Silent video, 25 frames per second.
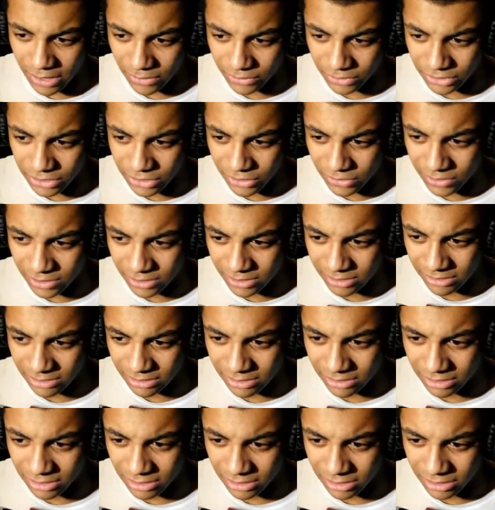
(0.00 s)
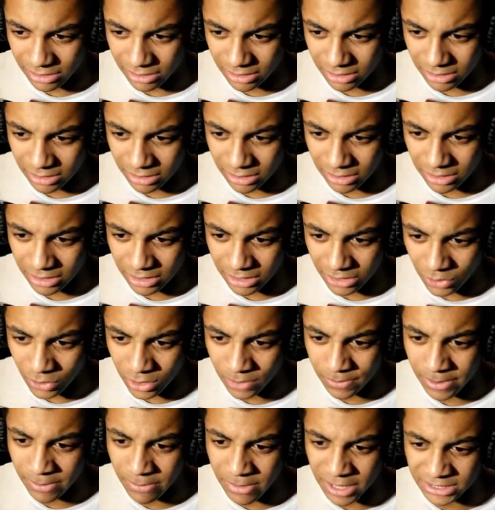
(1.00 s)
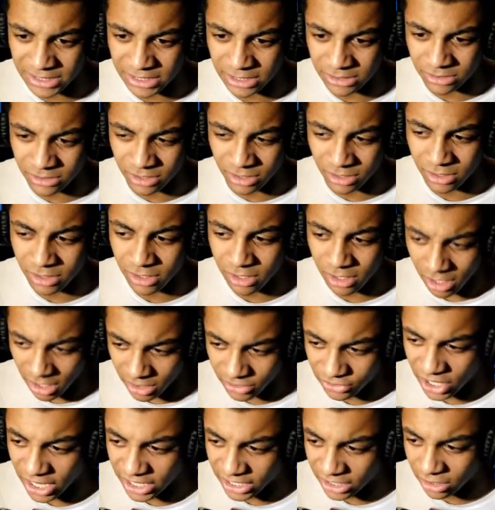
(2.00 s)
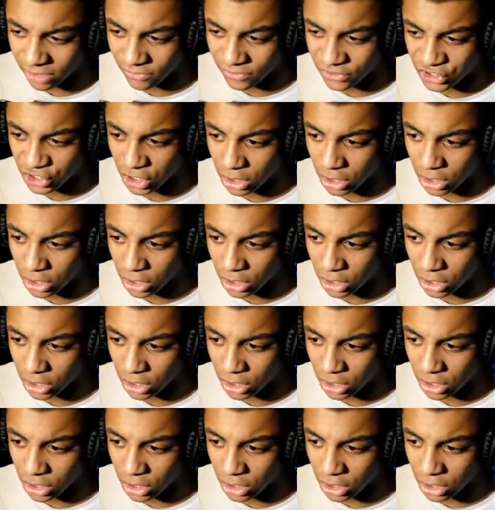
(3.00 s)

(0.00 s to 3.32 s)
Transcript: How are you doing? You wanna be my assistant? Taking on the